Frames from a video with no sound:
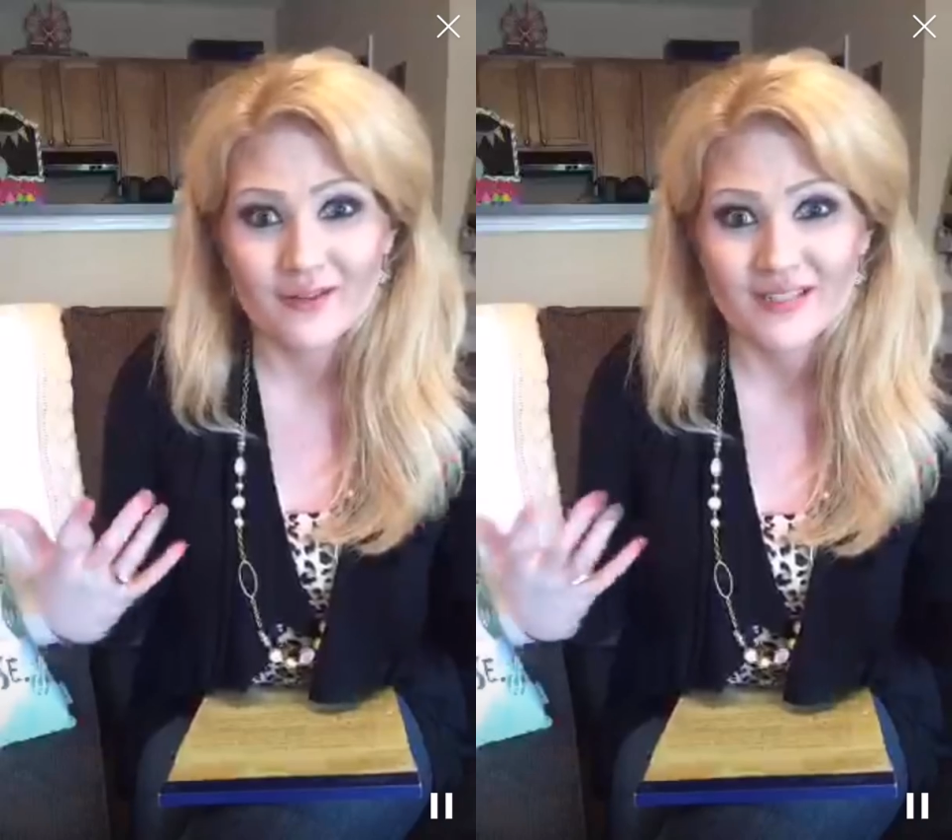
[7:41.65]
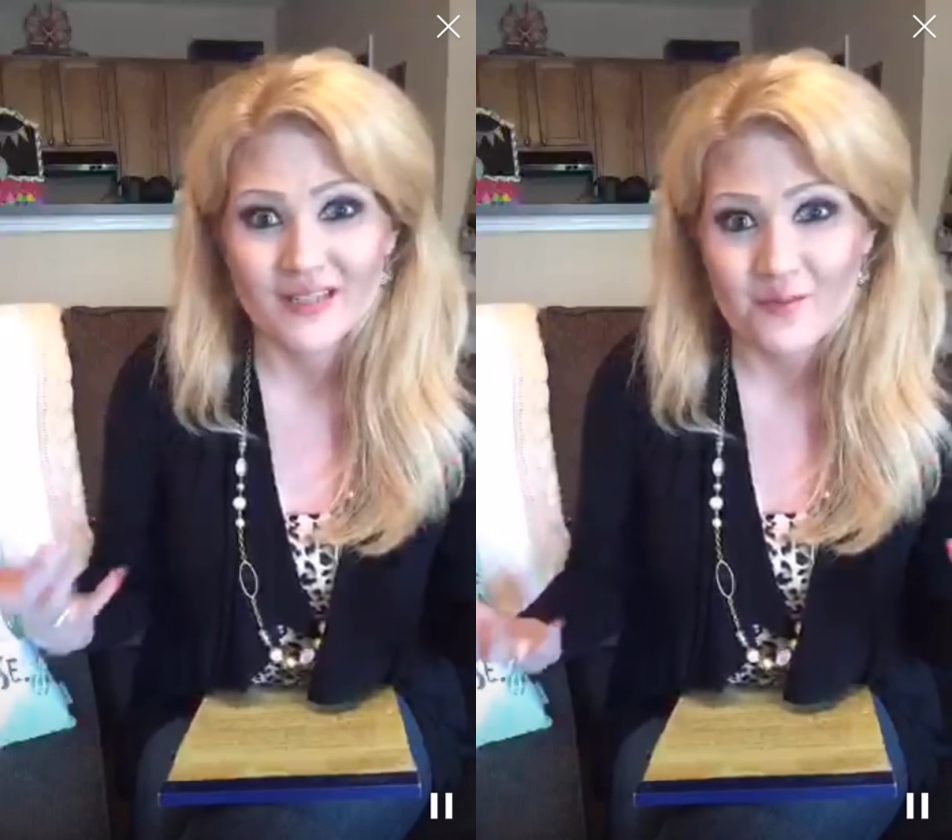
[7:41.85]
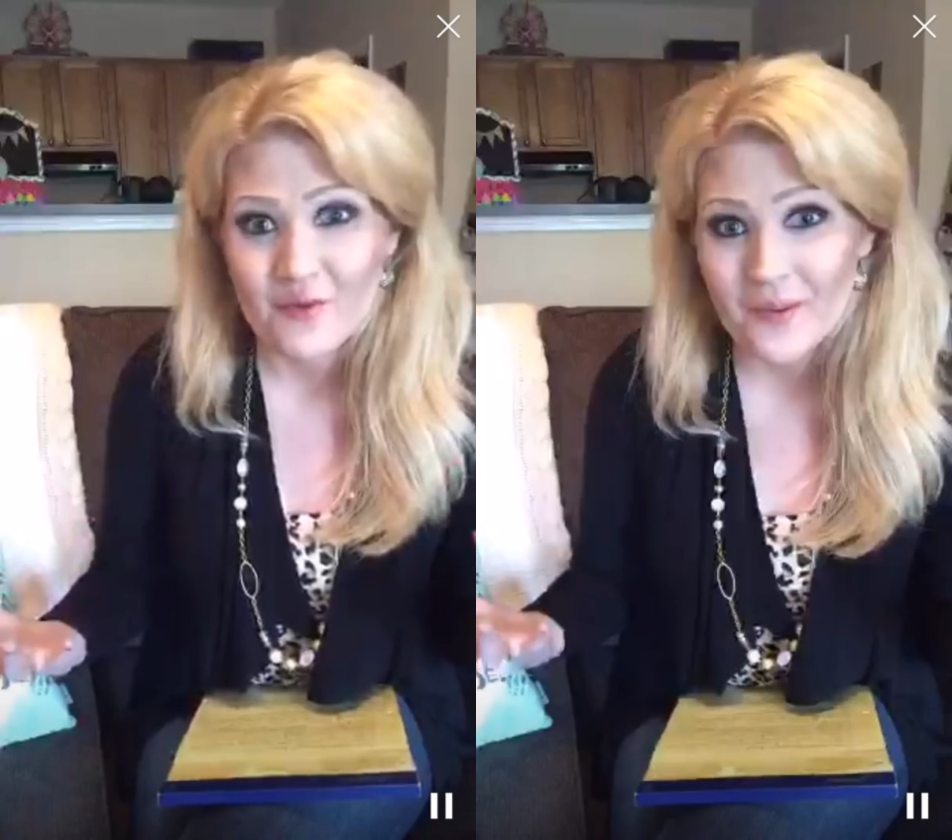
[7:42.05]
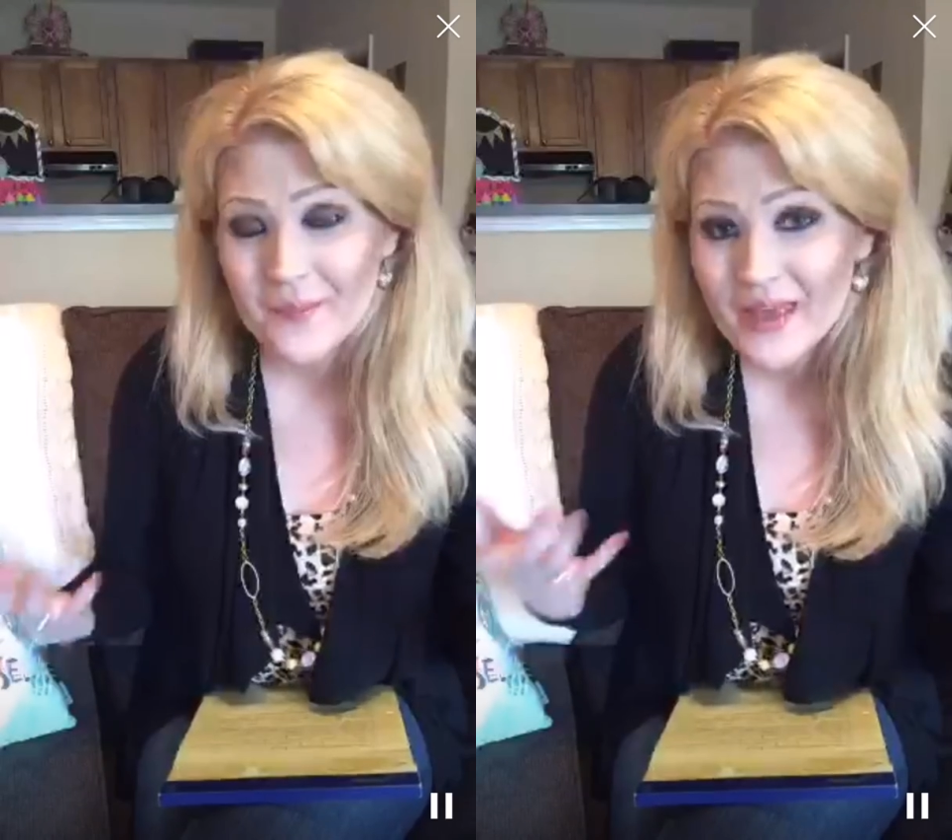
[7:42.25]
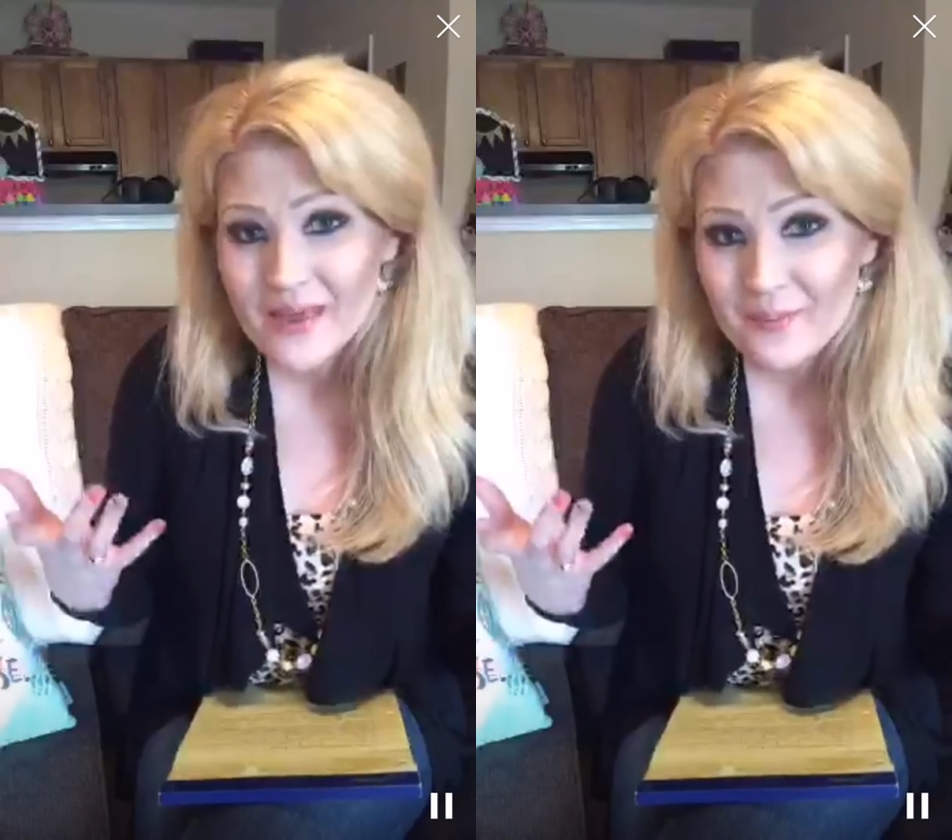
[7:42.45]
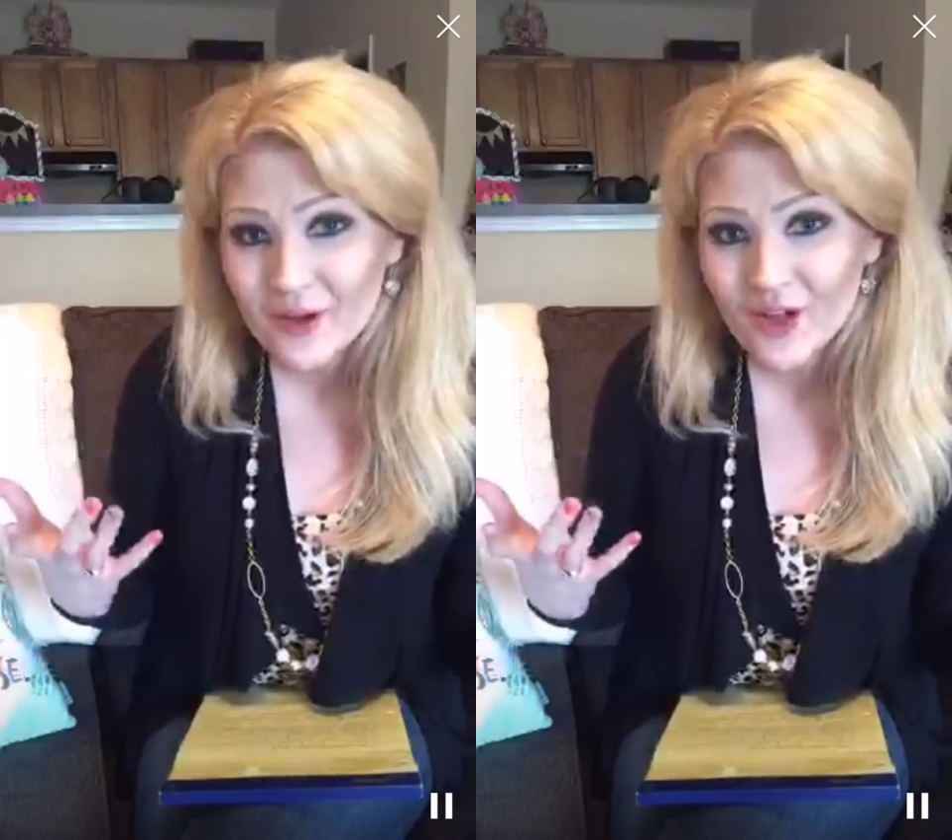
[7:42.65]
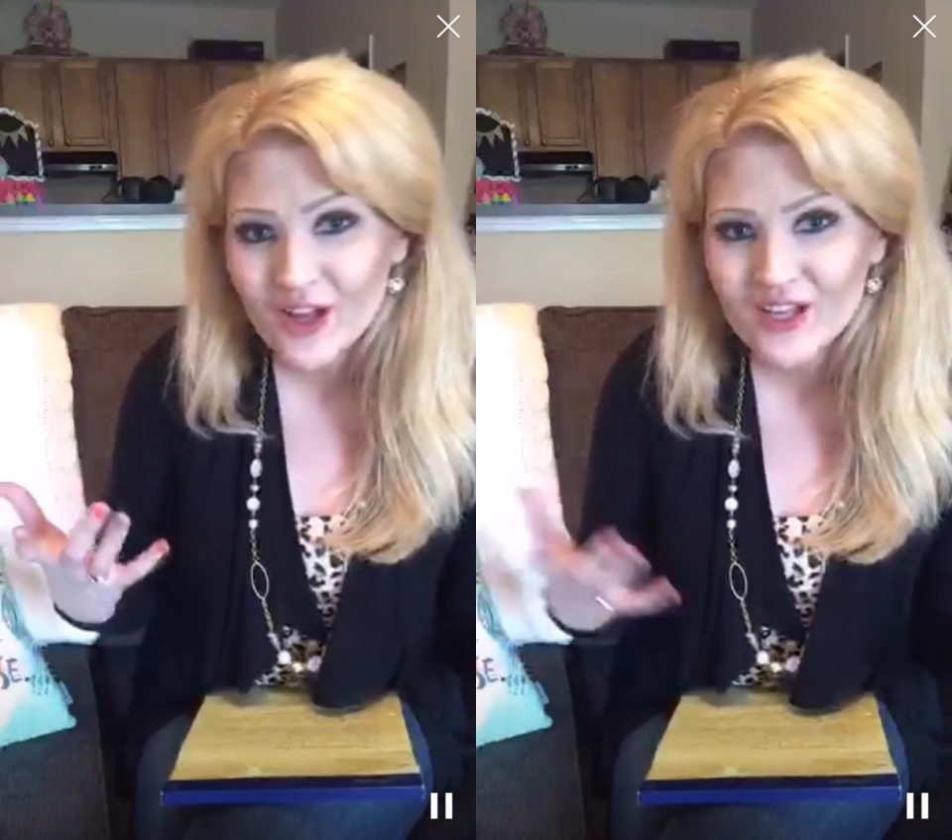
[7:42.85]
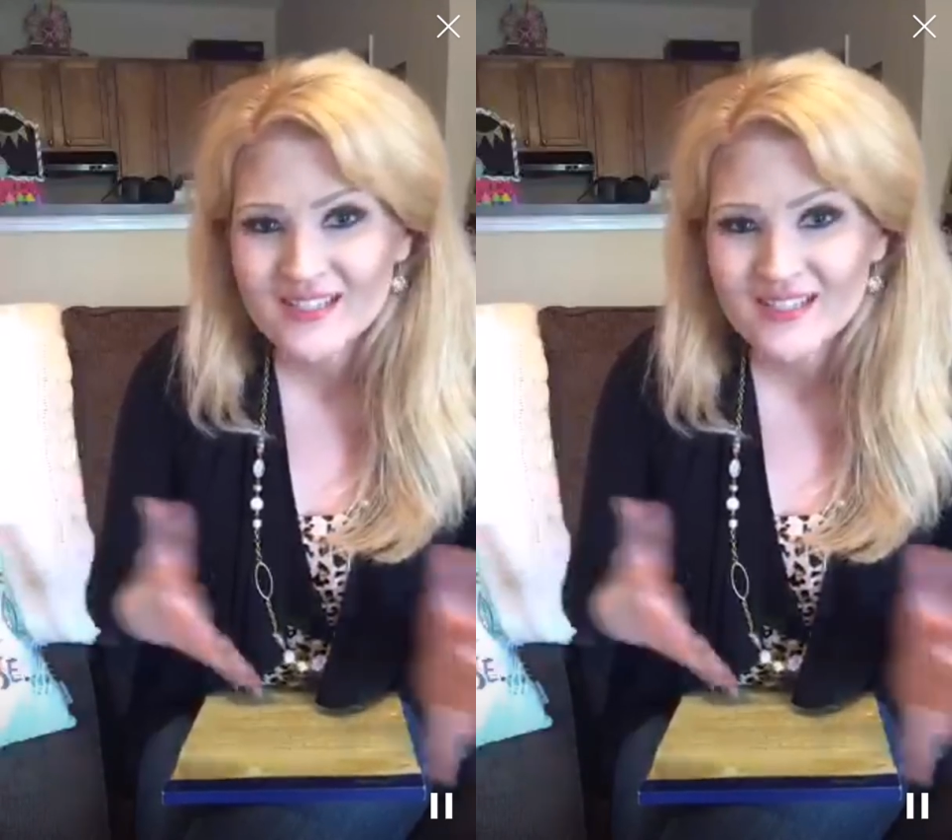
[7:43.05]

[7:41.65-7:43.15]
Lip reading: with some more people.